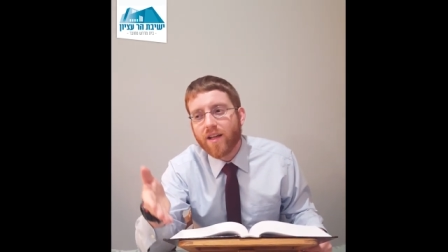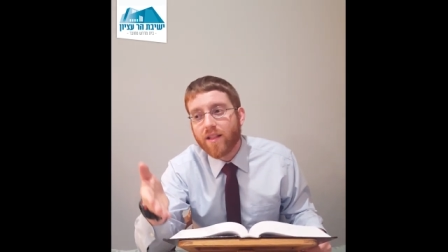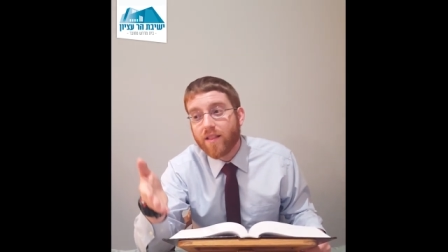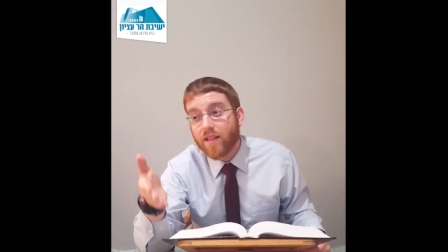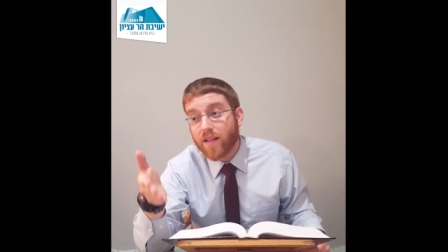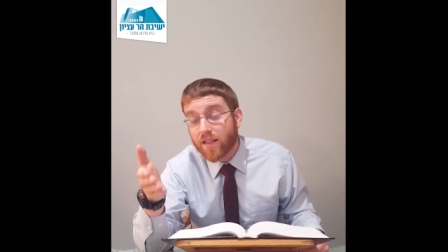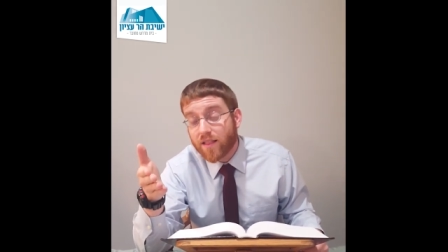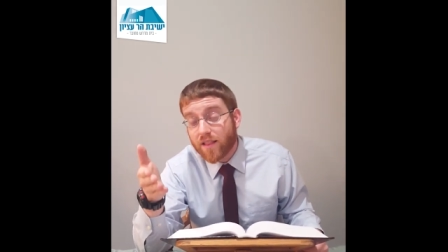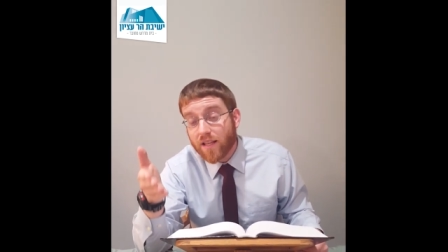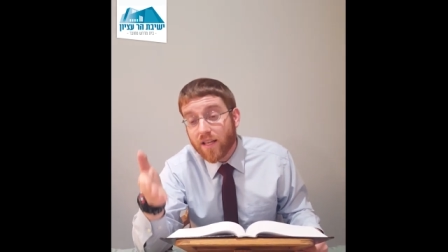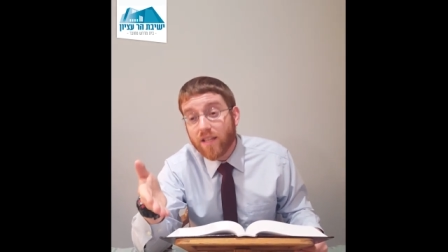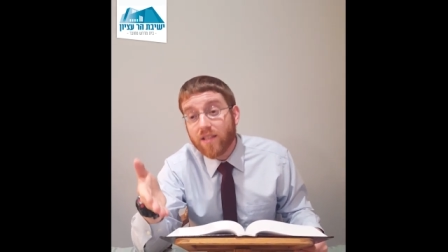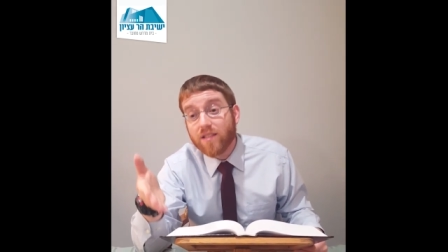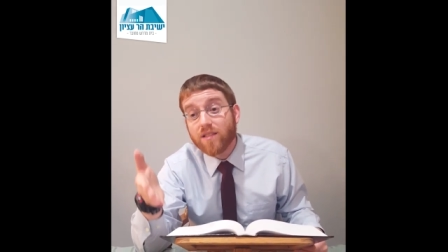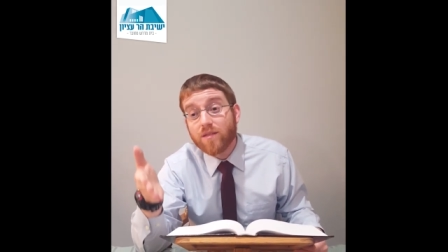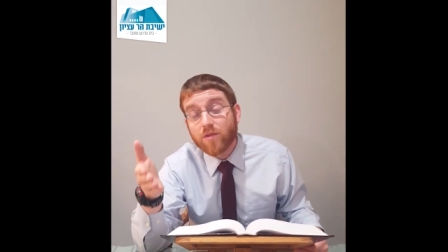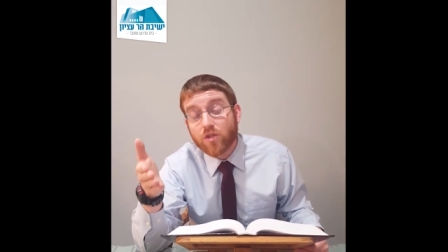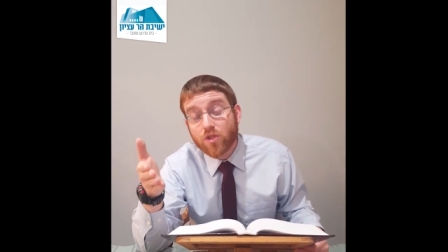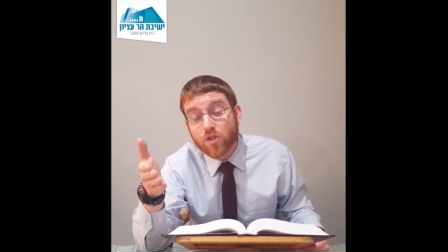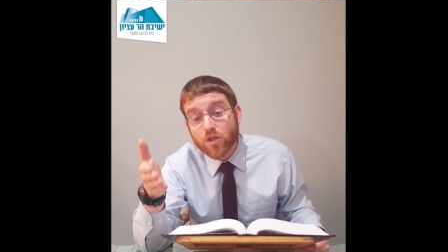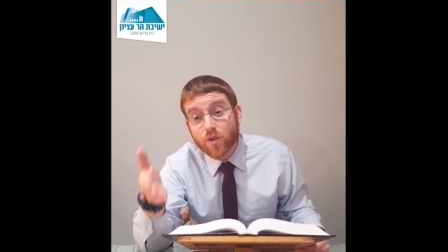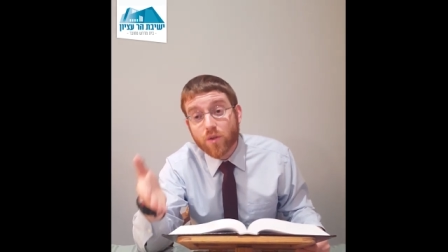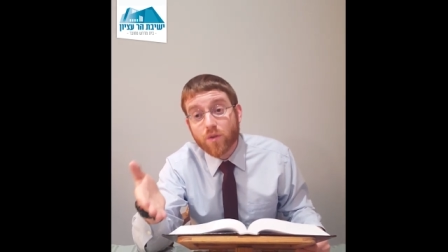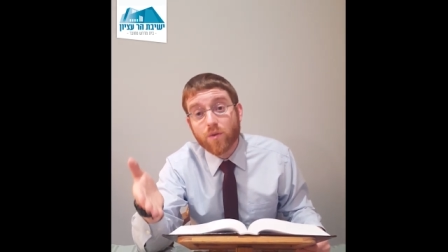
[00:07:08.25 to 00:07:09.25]
that these
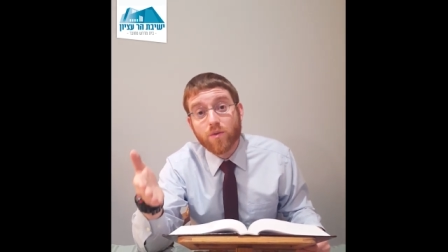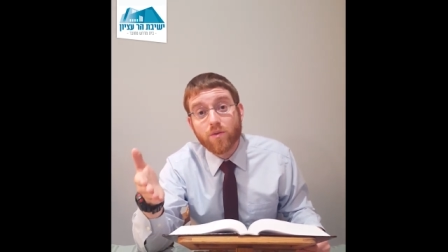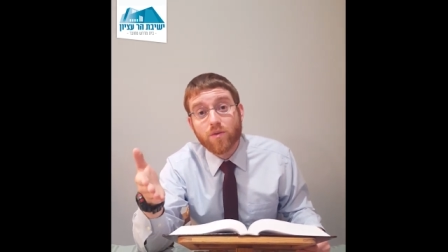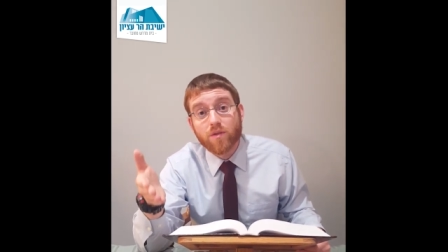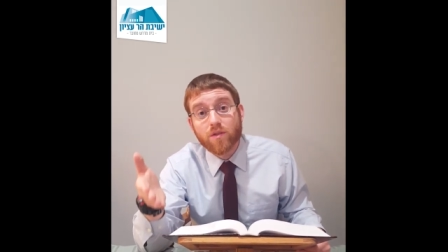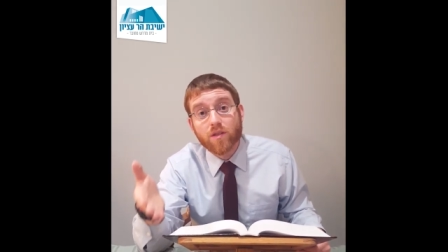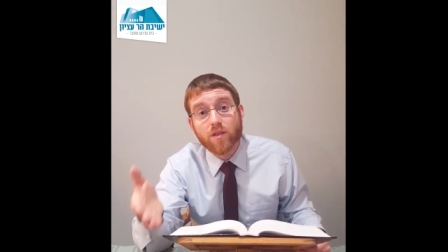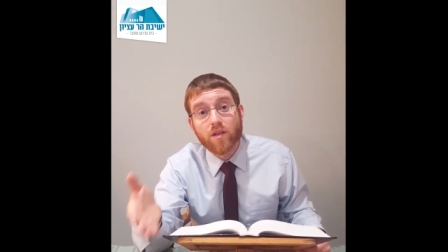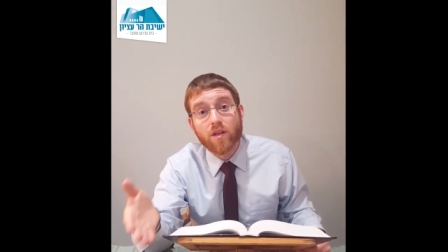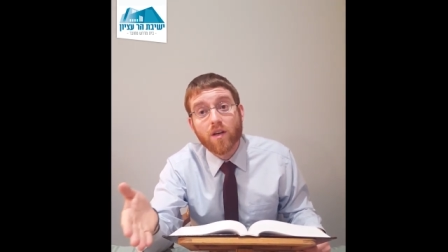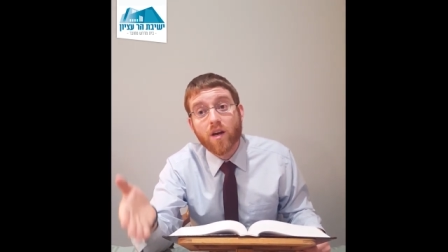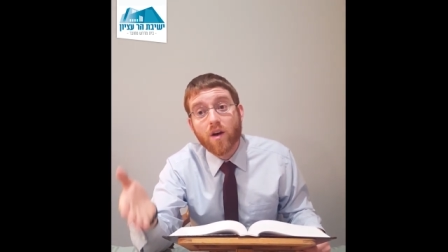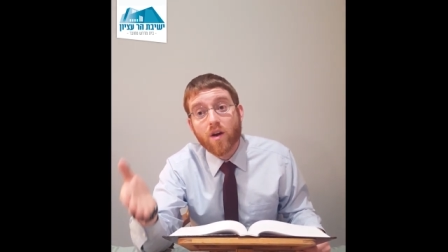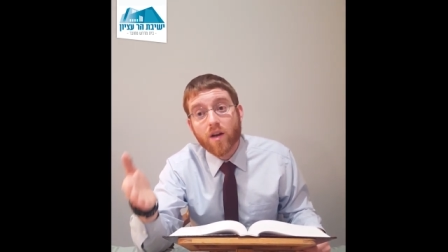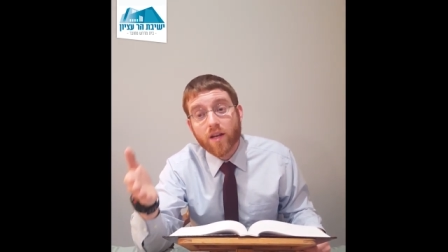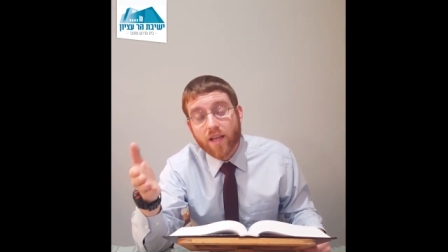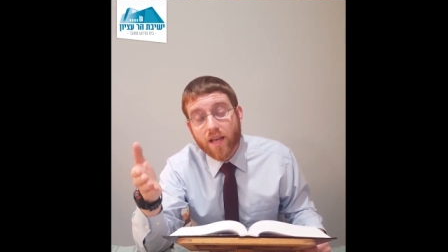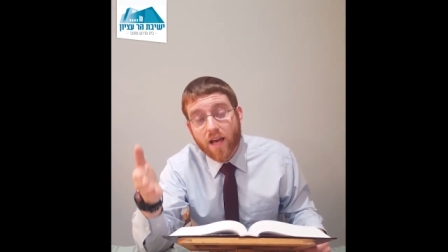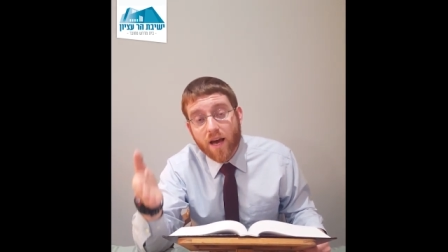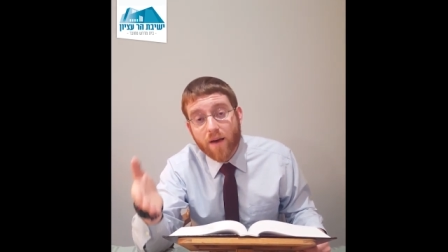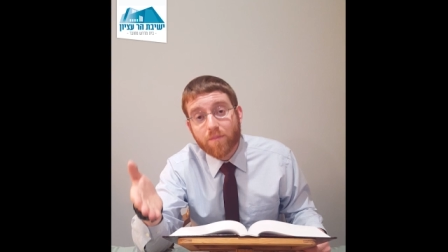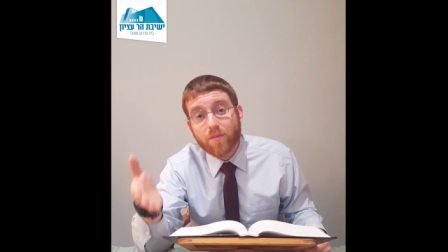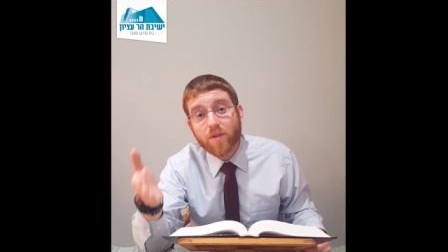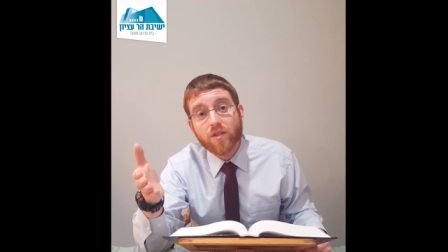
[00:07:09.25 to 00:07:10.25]
Jews
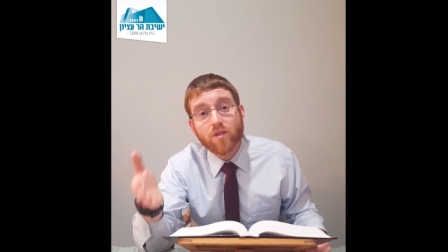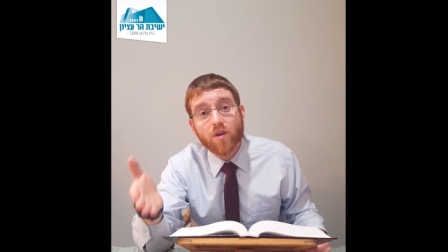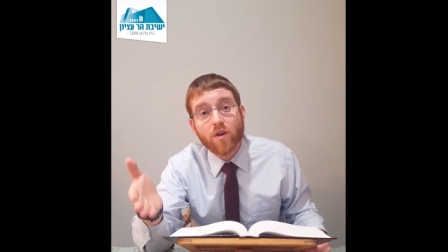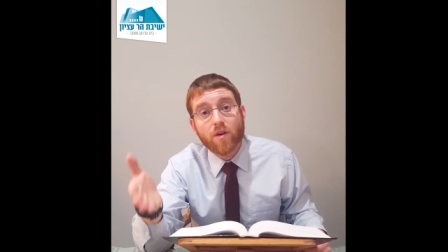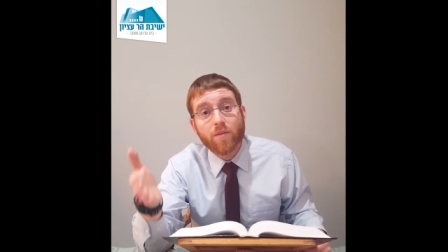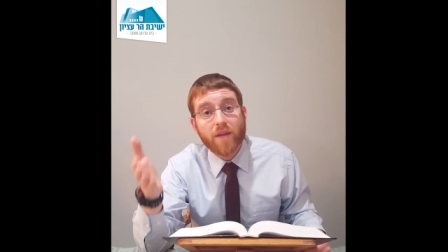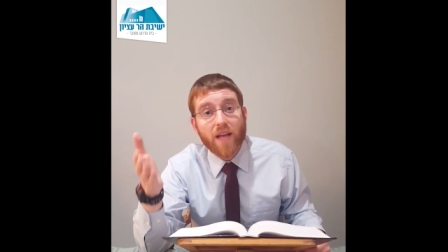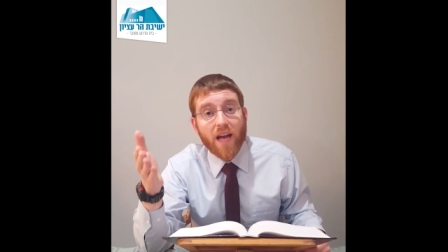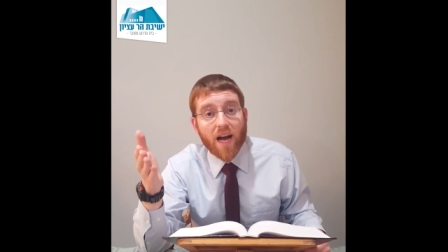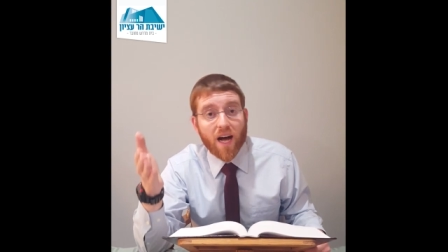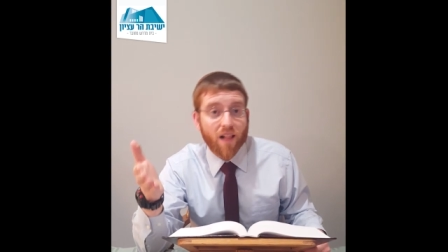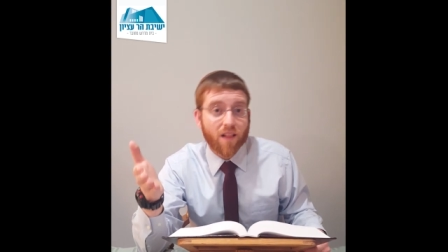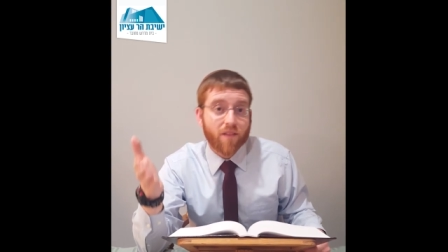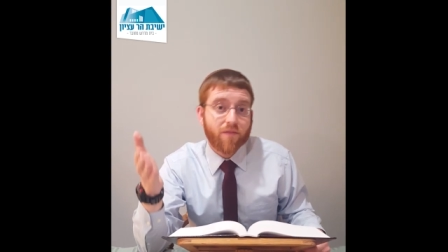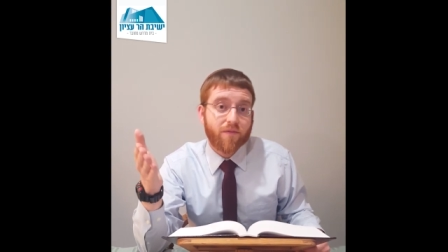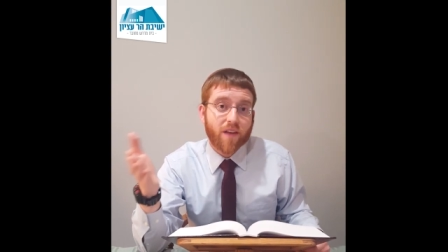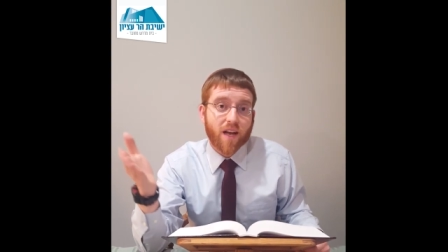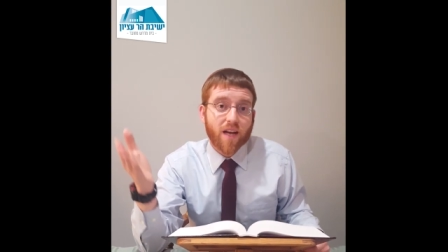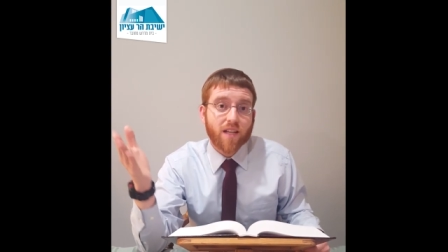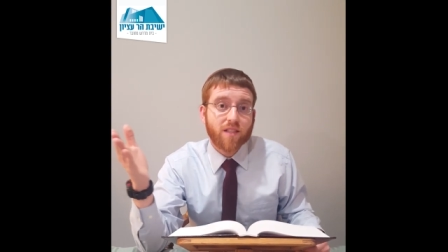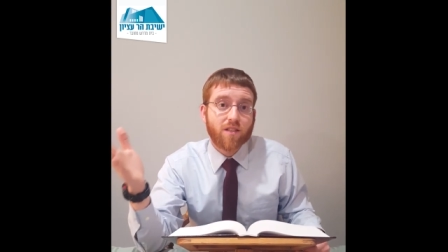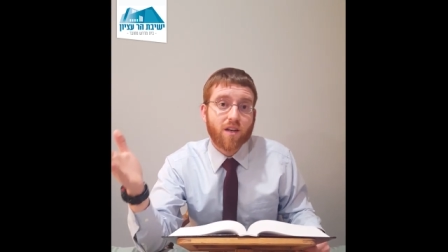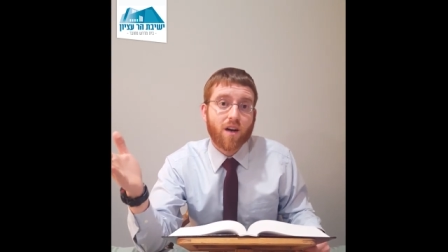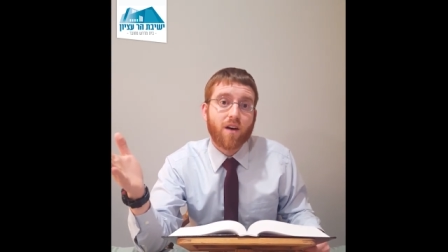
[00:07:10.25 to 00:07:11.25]
kept the Torah Aleph
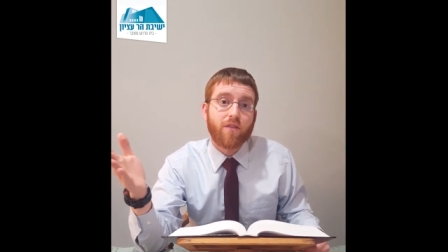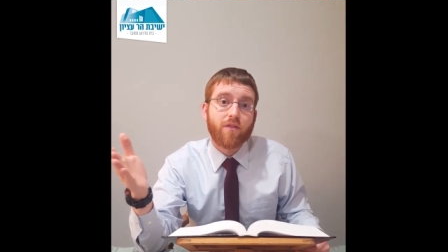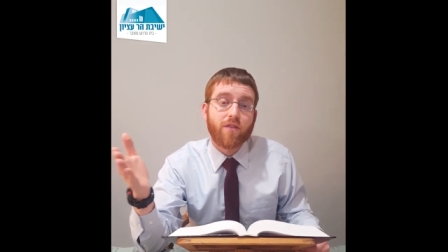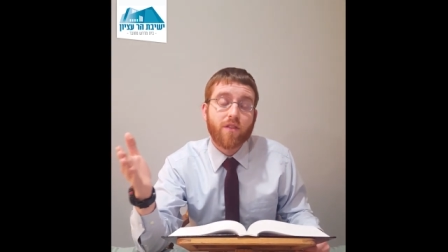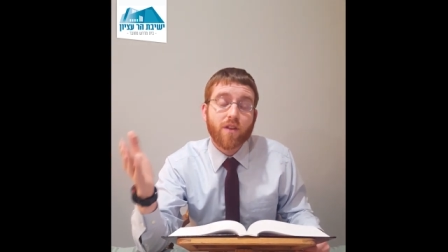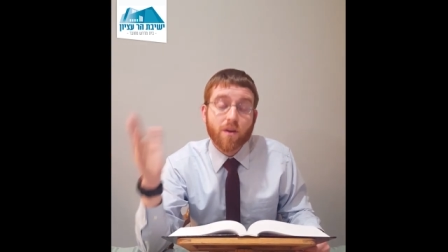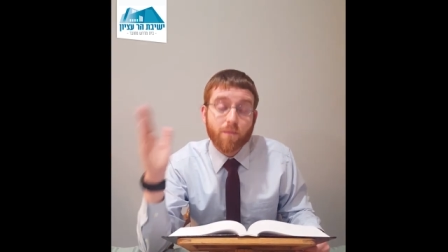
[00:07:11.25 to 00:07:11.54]
Yad Tough.